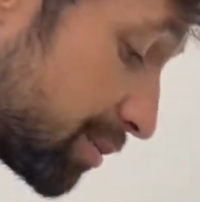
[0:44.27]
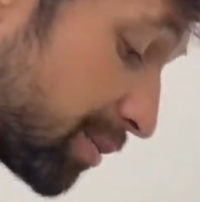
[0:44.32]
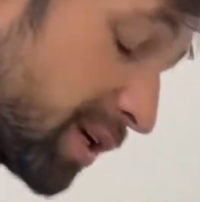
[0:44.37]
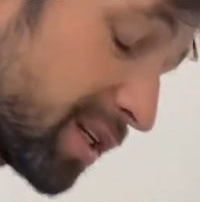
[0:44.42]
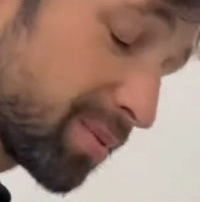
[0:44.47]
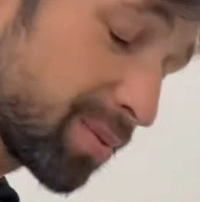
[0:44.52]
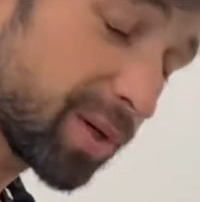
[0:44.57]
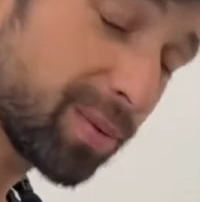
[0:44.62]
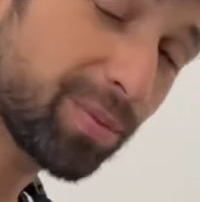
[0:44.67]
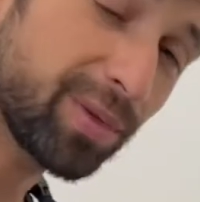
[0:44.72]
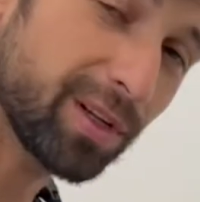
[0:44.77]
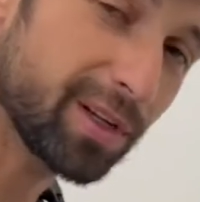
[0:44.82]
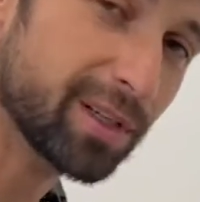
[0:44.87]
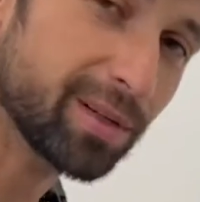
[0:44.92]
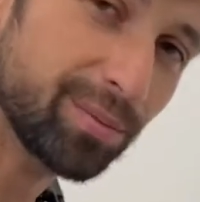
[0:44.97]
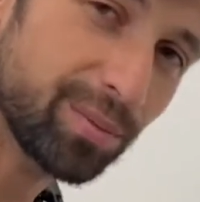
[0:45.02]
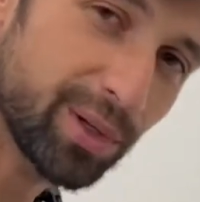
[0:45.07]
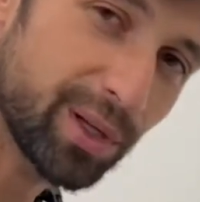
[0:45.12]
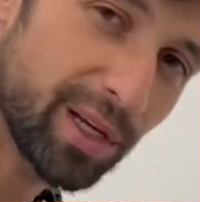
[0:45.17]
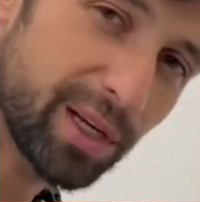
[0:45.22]
made to be plug
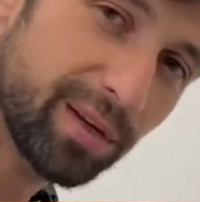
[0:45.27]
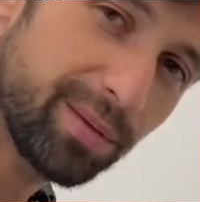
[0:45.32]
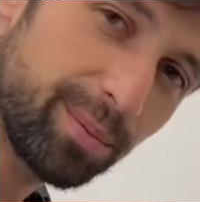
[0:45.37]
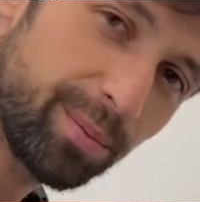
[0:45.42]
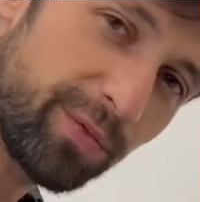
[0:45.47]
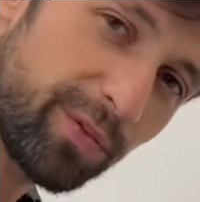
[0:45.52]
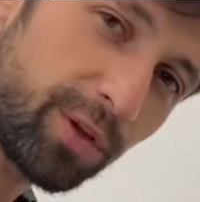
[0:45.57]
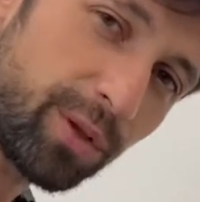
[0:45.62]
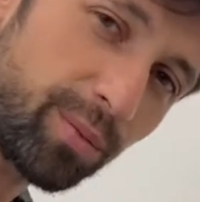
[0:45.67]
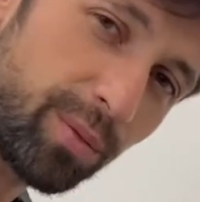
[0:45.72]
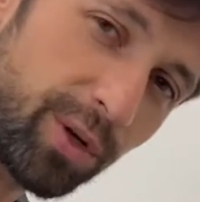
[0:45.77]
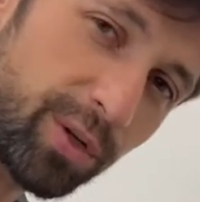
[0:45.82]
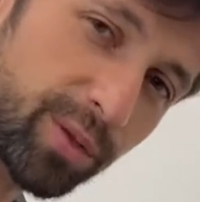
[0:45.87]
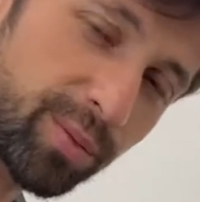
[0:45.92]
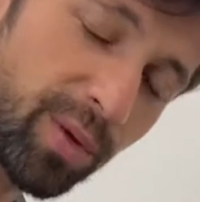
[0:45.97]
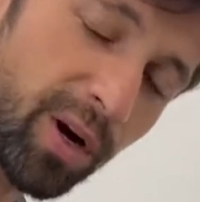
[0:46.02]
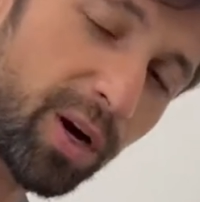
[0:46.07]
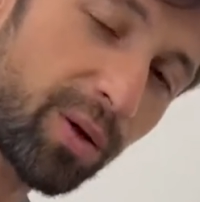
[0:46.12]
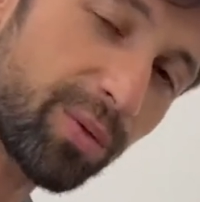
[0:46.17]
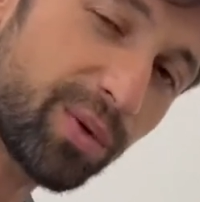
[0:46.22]
and play for the most
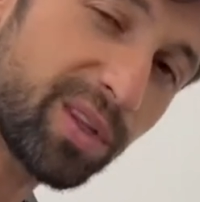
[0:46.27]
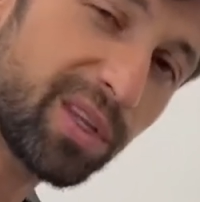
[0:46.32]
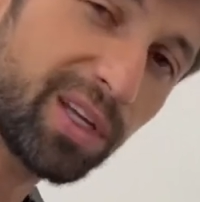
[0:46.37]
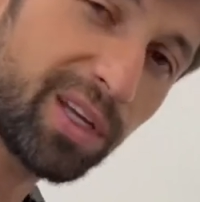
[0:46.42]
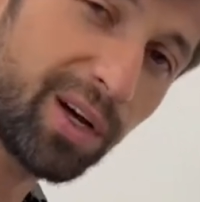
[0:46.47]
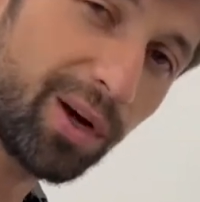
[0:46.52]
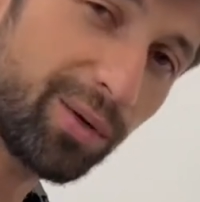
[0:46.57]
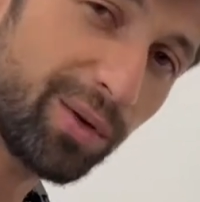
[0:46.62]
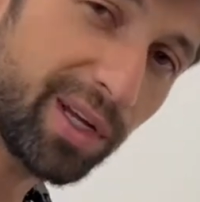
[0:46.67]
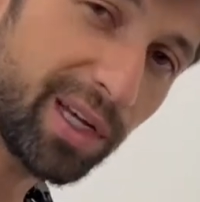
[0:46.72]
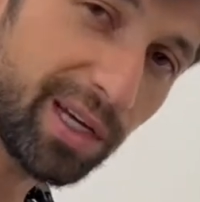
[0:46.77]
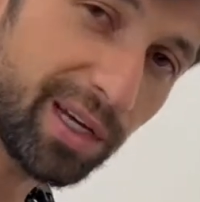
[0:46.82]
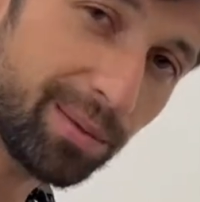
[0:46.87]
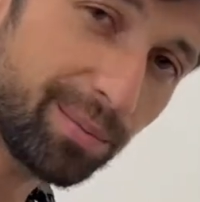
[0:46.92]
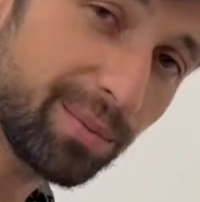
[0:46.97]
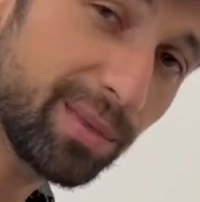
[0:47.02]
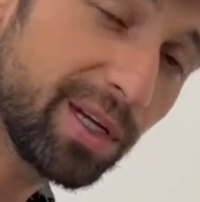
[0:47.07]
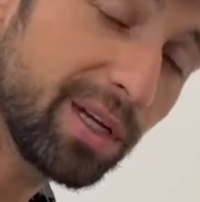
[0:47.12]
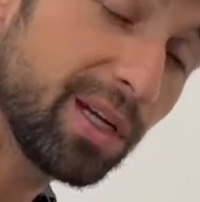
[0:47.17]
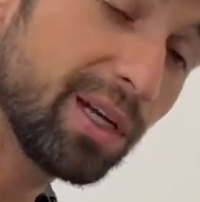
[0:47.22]
part with the OEM
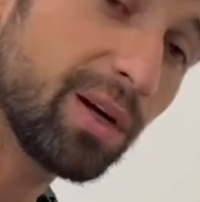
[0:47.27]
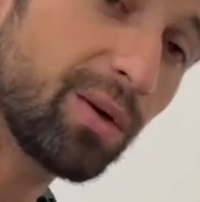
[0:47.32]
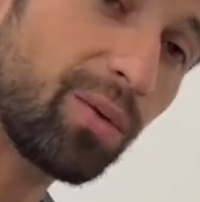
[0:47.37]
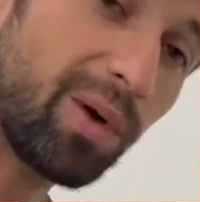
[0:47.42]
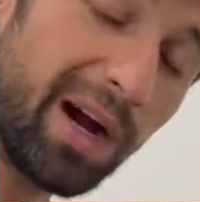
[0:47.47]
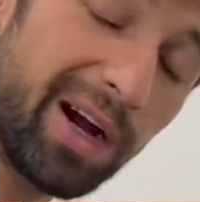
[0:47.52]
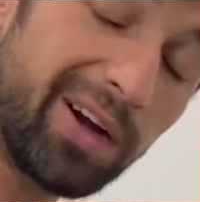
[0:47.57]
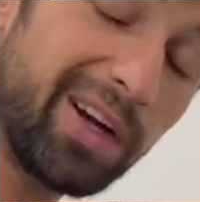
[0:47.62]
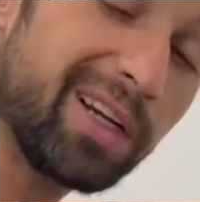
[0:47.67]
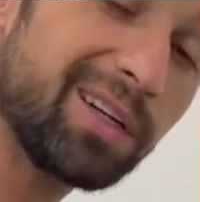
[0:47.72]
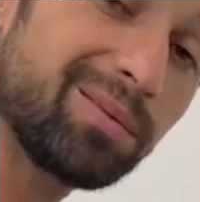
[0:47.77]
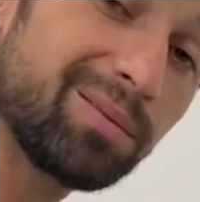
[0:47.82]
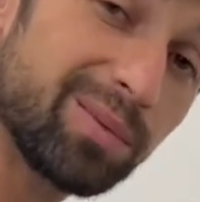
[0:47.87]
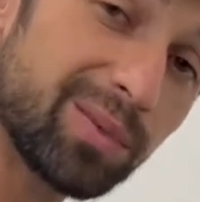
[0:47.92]
wiring.